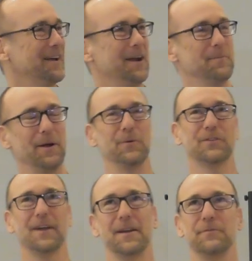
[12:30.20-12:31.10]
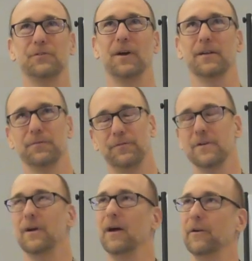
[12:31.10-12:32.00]
time, I was kind of trying to
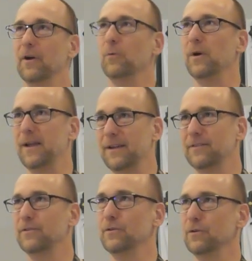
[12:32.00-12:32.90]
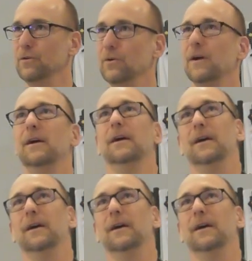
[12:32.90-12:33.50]
figure out a way to